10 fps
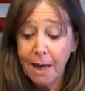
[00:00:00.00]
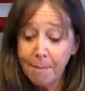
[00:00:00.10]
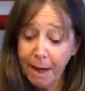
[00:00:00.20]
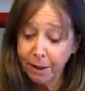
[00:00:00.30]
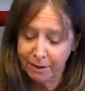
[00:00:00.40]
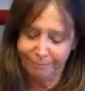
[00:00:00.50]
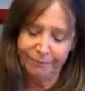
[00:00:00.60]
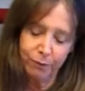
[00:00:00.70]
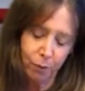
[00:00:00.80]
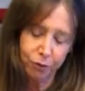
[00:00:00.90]
and
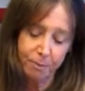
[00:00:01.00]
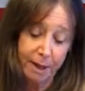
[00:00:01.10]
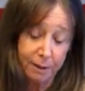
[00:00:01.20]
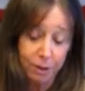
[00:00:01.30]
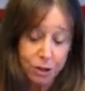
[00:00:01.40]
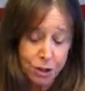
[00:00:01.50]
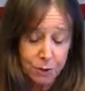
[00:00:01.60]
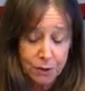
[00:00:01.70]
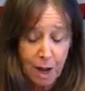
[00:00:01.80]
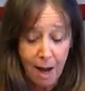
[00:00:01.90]
medical
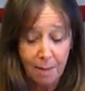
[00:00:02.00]
issues.